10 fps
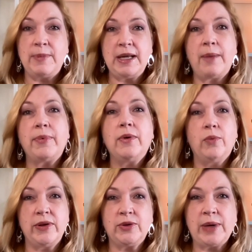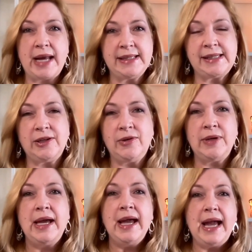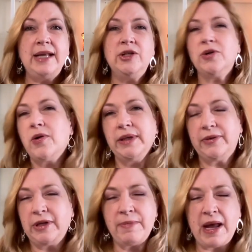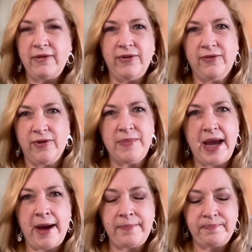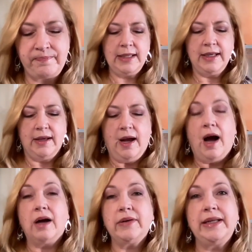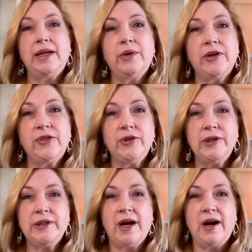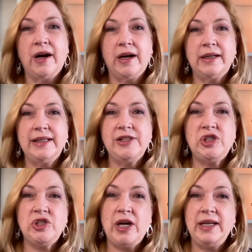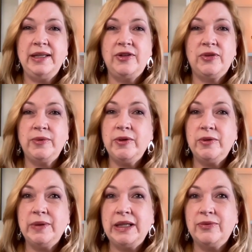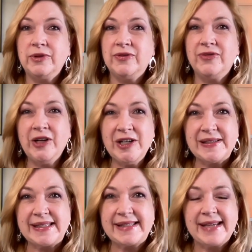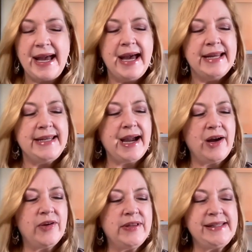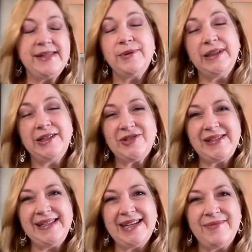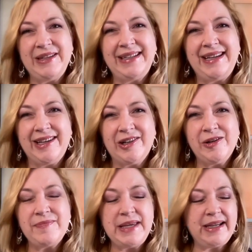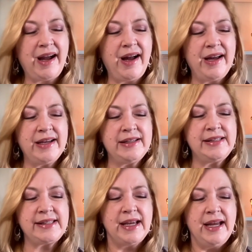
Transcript: it up with gratitude, and you're only going to benefit from that. All right, now our third card is shining through in reverse. Now, this is really interesting coming in here because